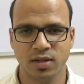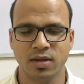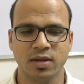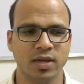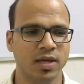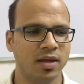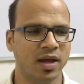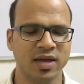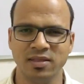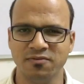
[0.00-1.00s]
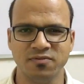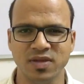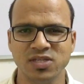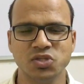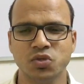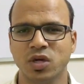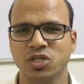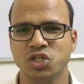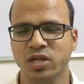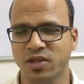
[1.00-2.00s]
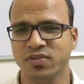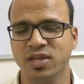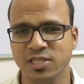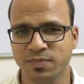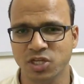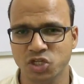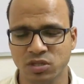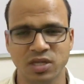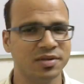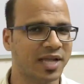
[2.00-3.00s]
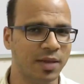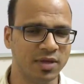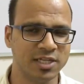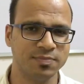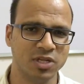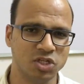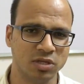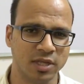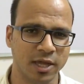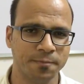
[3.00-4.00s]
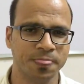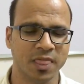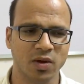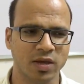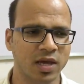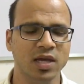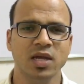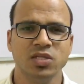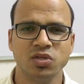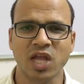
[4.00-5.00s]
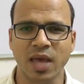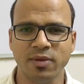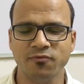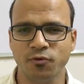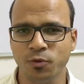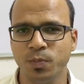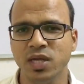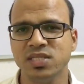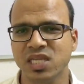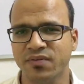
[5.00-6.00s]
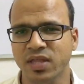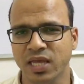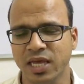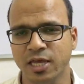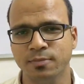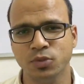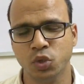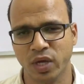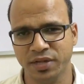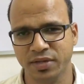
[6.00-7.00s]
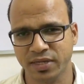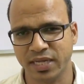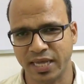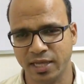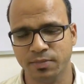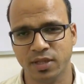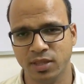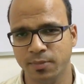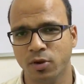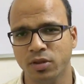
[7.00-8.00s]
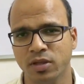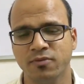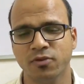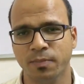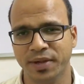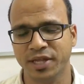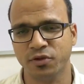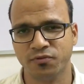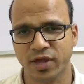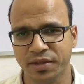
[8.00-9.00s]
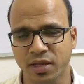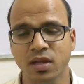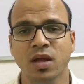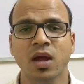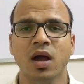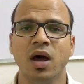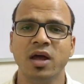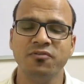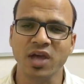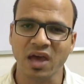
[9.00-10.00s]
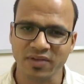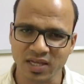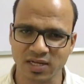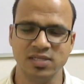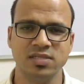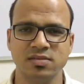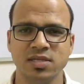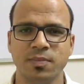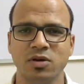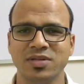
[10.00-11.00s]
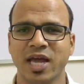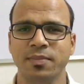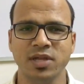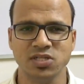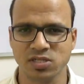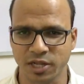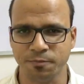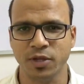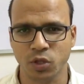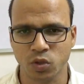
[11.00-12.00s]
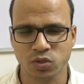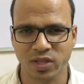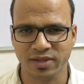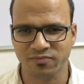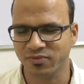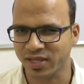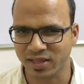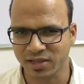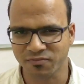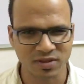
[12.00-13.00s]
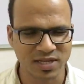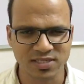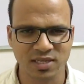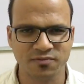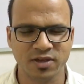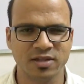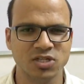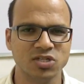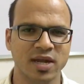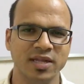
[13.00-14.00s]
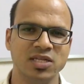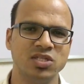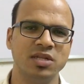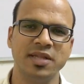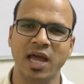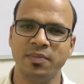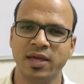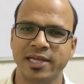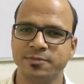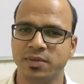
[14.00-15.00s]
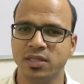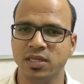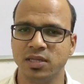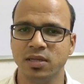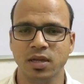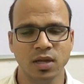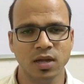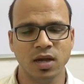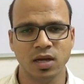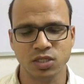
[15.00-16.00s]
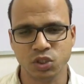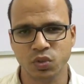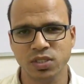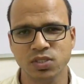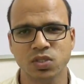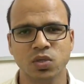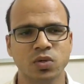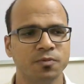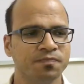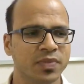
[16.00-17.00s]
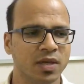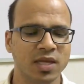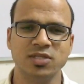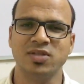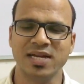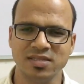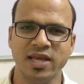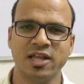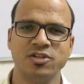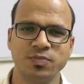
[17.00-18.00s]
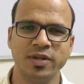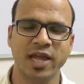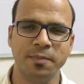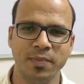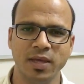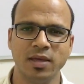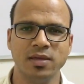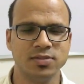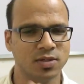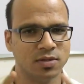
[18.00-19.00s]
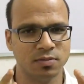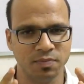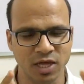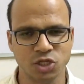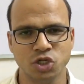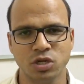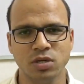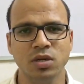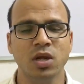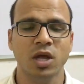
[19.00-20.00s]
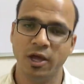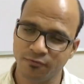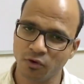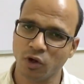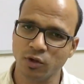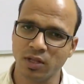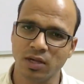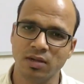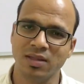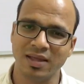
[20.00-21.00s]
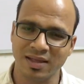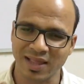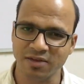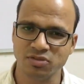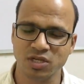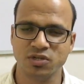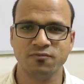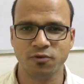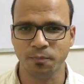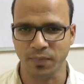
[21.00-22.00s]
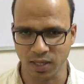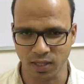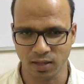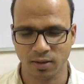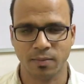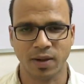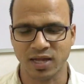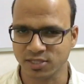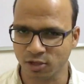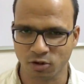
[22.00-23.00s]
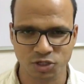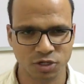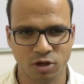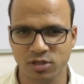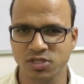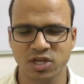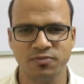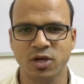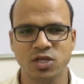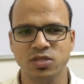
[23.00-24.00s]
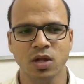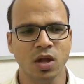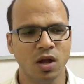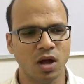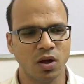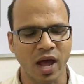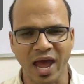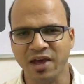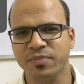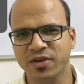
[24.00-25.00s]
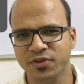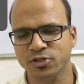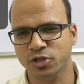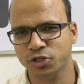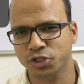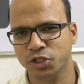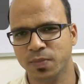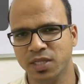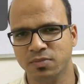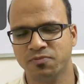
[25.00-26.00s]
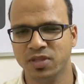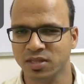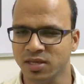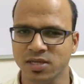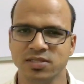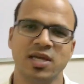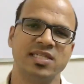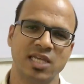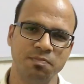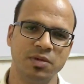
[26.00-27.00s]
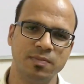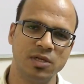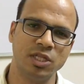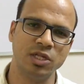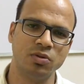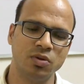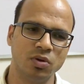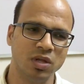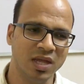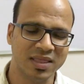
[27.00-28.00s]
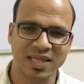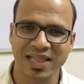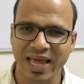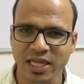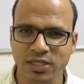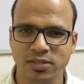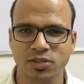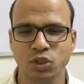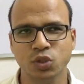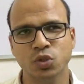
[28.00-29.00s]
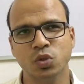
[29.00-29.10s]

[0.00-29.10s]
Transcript: okay again the fee structure and everything is mentioned there the timing is mentioned there okay so timing would be 7 a.m to 8:30 a.m in the morning from monday to friday uh, if you have any concerns about timing just let me know so that we, let, let's see if we can just arrange the timing as per the uh, students so yeah so that's the announcement i'm making so make sure if you want to learn in a live session from me asking question all the stuff because uh, i have my videos on youtube but it, the thing is there are some people that do they like to